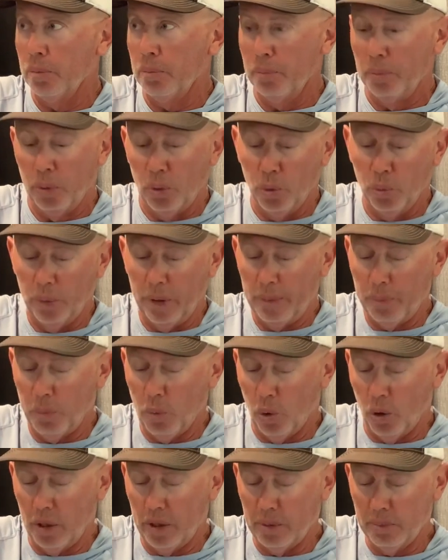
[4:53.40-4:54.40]
bullwhip
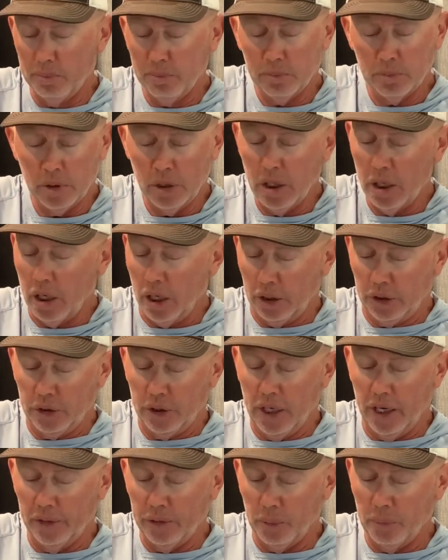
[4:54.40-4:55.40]
worm,
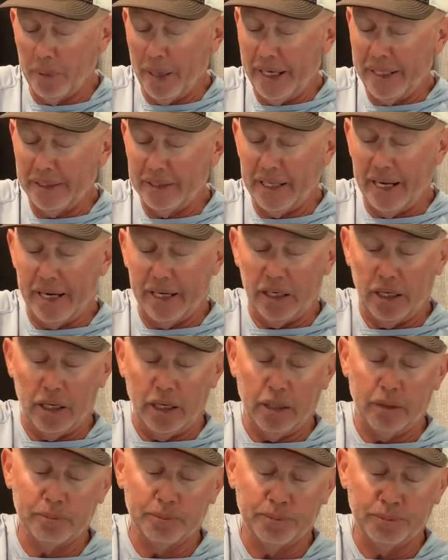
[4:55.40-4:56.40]
another bait that
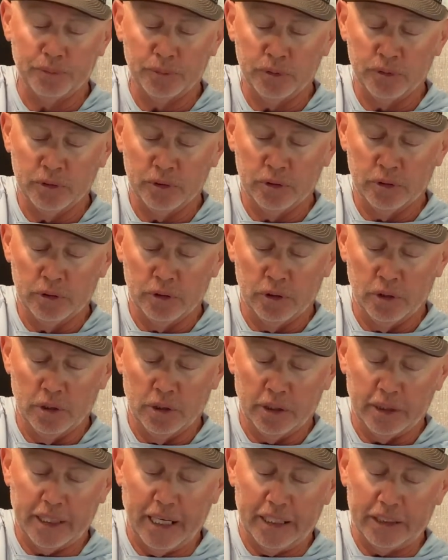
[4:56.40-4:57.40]

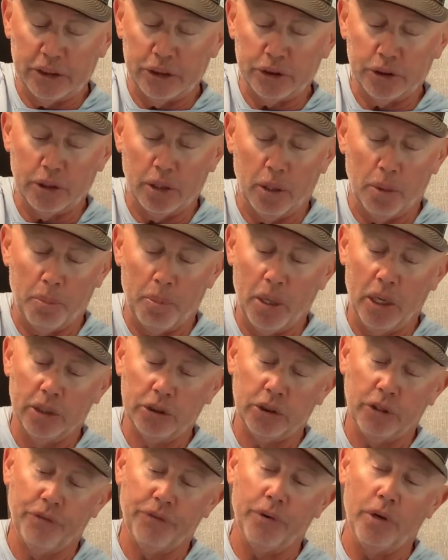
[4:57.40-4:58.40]
catches a
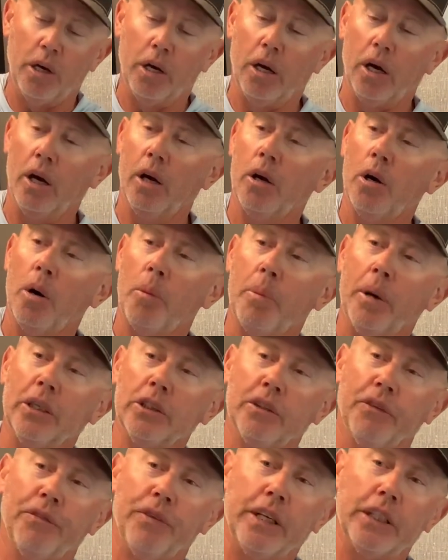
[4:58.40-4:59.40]
bunch
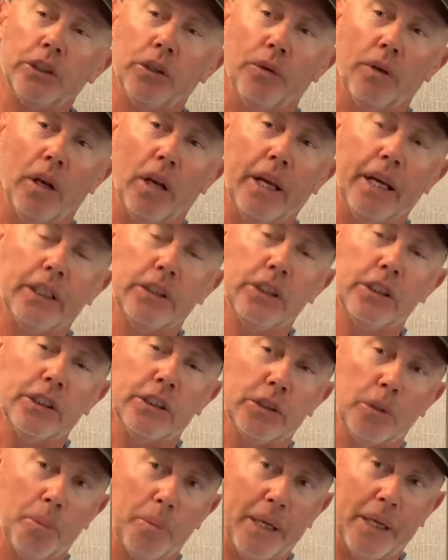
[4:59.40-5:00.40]
of fish on the ledges.
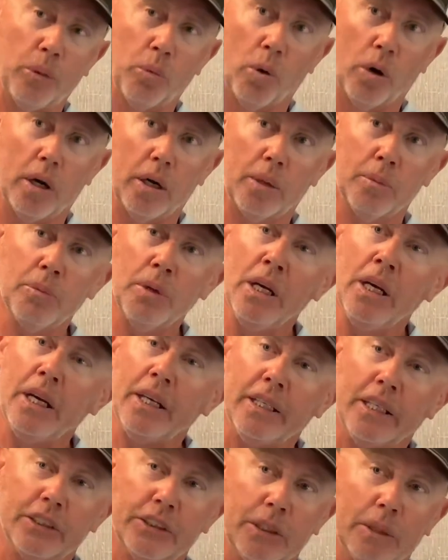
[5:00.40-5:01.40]
It's a big worm.
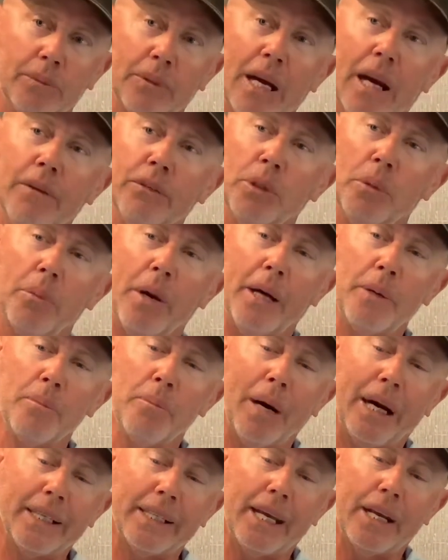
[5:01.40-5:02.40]
Now sometimes you might
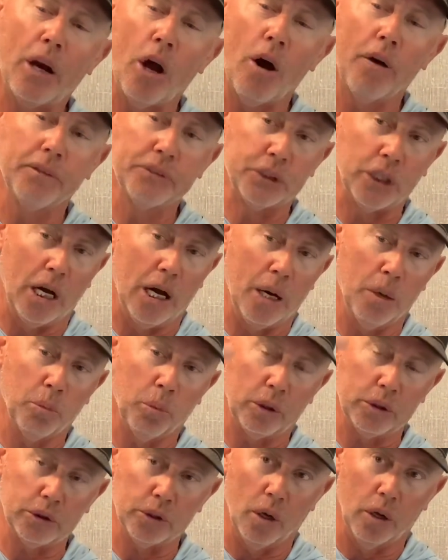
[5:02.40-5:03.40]
bite that off some where
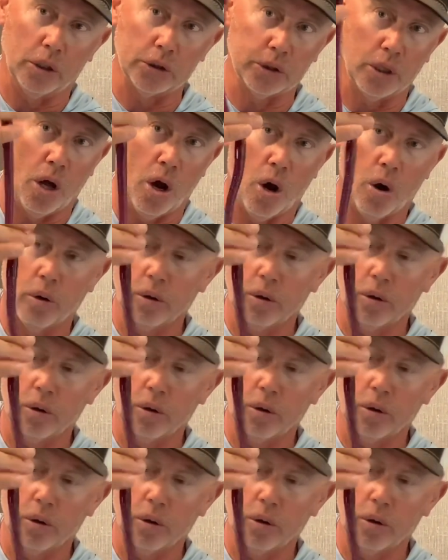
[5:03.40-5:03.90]
it's not as long.